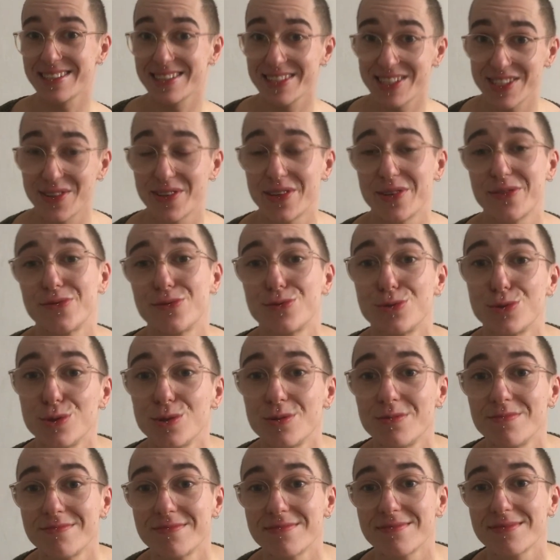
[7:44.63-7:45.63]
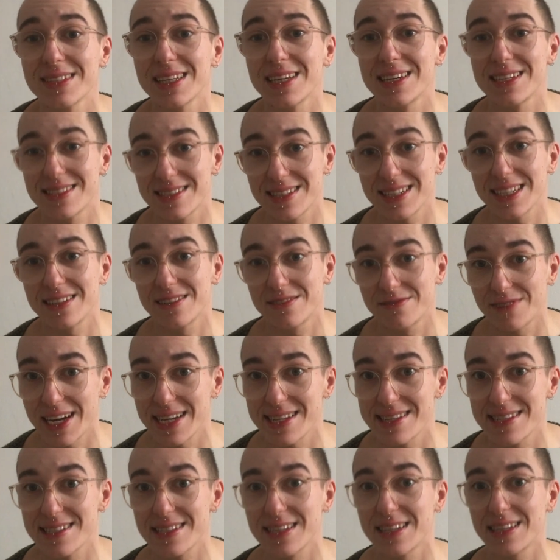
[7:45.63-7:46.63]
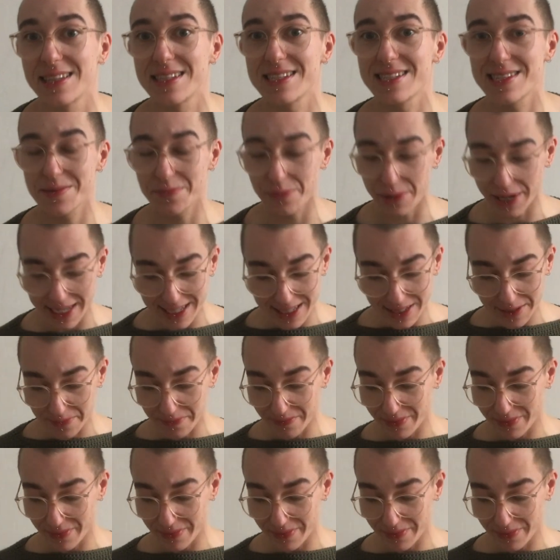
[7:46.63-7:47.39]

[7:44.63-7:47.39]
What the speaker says: So the Fool is the advice in this spread.